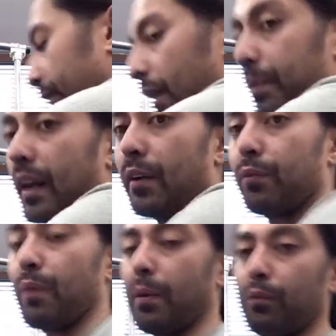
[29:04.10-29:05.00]
of. I mean, I,
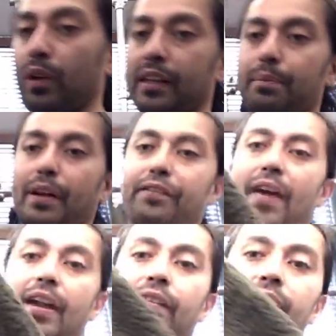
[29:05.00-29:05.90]
am really a big
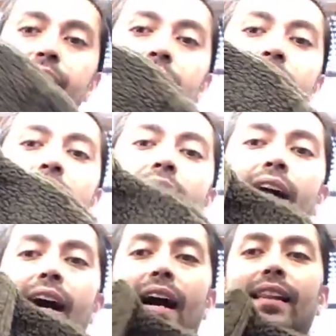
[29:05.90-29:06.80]
fan of these.
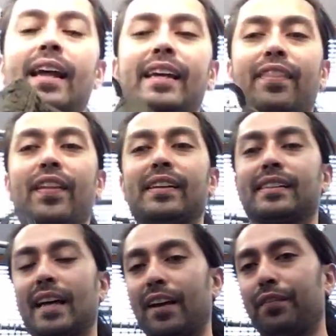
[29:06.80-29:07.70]
Uh, I like
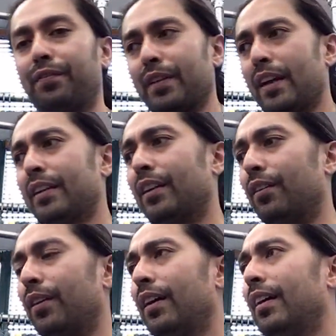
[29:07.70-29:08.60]
this kind of, you
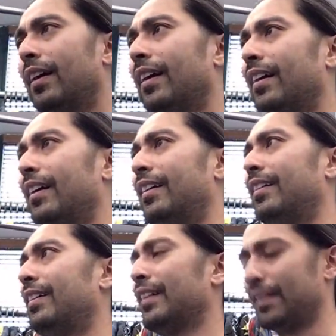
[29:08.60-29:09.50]
know, uh,
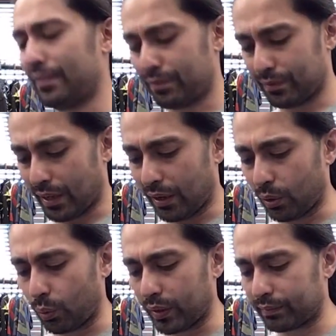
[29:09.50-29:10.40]
I don't
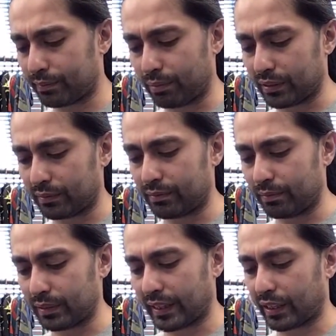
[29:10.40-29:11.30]
know what, what
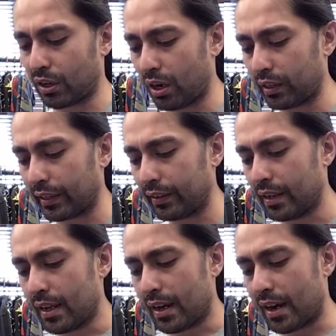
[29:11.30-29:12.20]
what they call it,
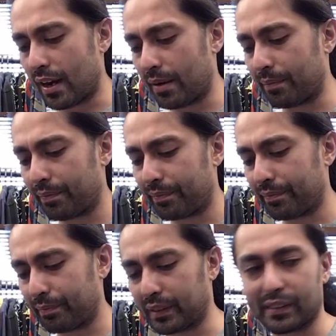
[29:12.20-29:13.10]
um,
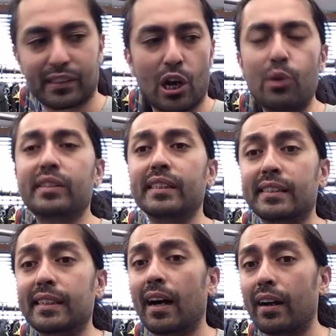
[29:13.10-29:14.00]
but this cozy
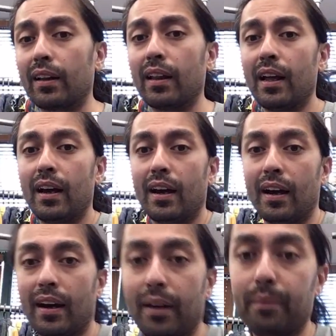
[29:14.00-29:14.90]
style.
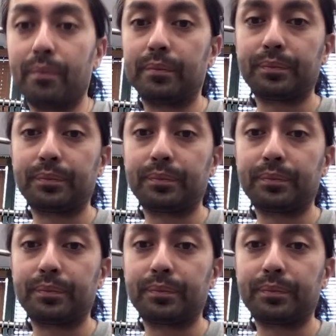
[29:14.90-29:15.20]
Um,